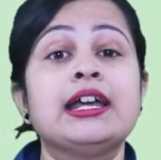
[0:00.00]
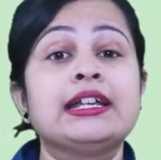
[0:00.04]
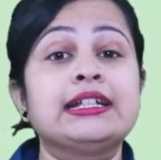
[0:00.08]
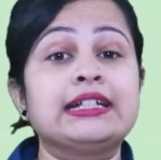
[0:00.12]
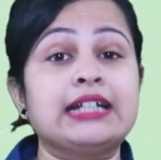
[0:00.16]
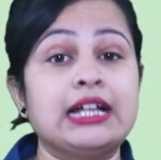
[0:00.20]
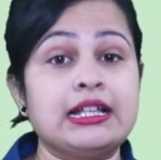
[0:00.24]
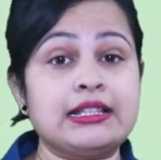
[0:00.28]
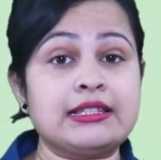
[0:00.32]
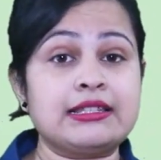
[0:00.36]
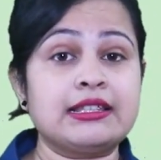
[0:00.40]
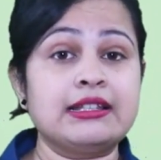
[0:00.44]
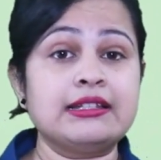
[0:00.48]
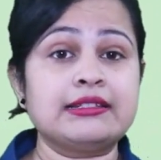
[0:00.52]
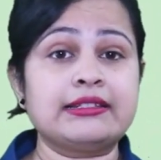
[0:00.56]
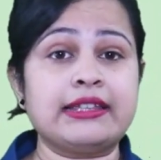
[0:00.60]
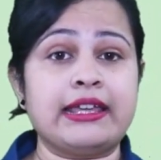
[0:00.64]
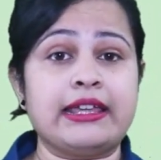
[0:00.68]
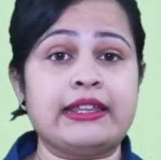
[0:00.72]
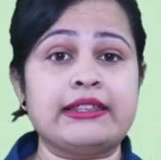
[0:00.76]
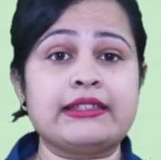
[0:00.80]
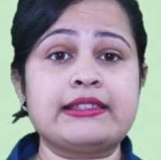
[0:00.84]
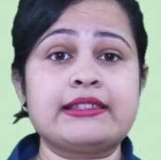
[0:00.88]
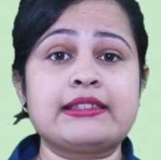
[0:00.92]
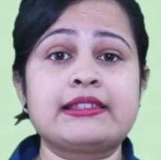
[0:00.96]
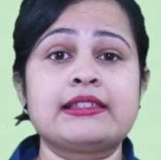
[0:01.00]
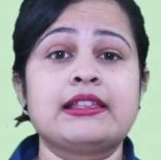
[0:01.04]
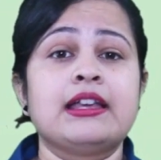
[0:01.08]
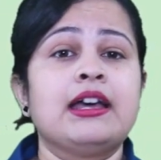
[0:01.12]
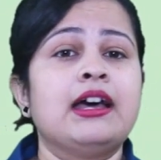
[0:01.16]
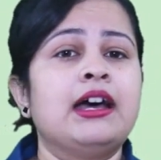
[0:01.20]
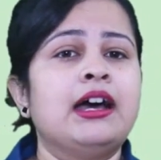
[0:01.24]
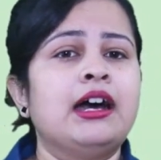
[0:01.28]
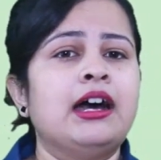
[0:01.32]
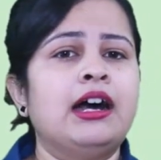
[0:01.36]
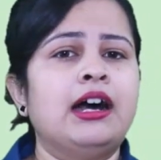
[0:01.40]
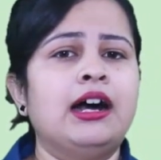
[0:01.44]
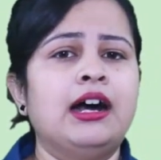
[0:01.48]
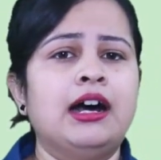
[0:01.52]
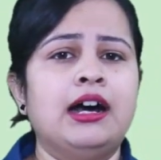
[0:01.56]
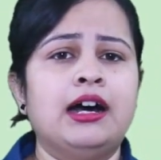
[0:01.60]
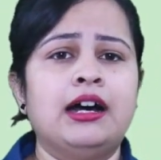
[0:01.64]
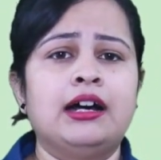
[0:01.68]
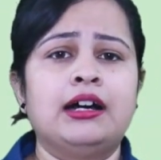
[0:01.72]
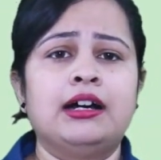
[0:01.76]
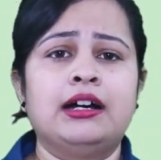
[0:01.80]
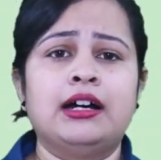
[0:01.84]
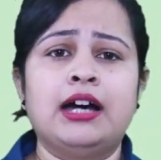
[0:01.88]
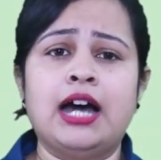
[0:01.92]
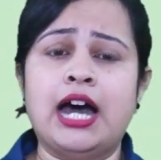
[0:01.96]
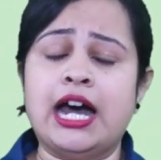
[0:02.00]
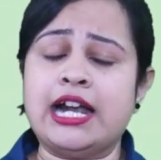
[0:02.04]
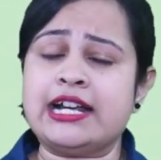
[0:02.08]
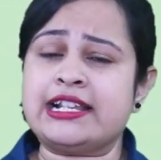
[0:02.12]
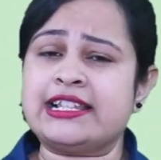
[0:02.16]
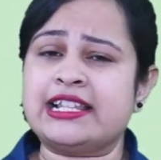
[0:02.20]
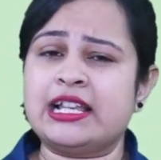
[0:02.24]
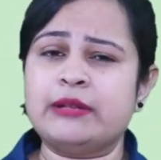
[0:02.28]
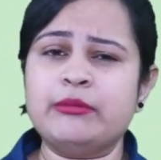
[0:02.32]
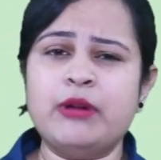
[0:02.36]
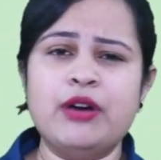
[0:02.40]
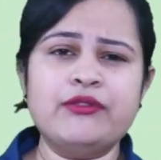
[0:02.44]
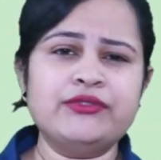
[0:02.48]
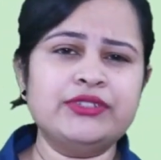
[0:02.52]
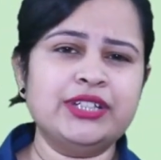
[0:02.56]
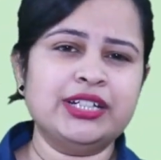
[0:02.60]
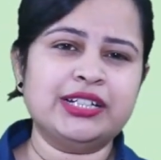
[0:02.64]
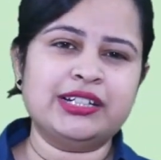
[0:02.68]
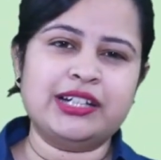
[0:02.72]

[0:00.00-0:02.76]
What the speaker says: consultants are some of the